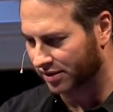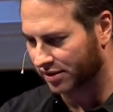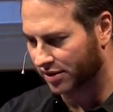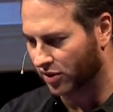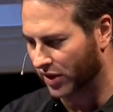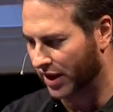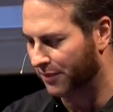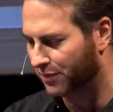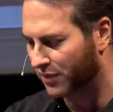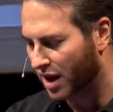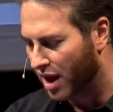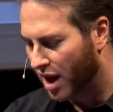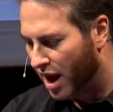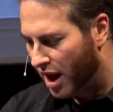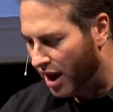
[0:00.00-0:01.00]
OK.
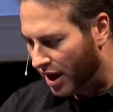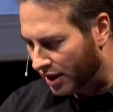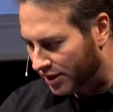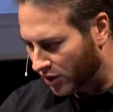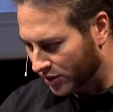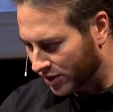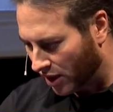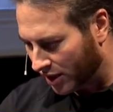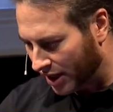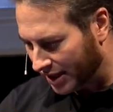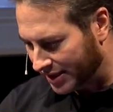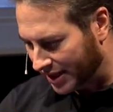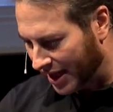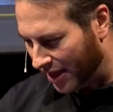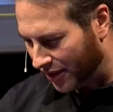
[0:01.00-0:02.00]
So it's all cut
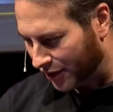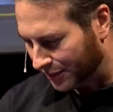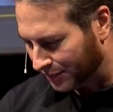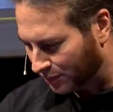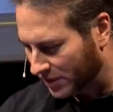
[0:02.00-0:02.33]
together.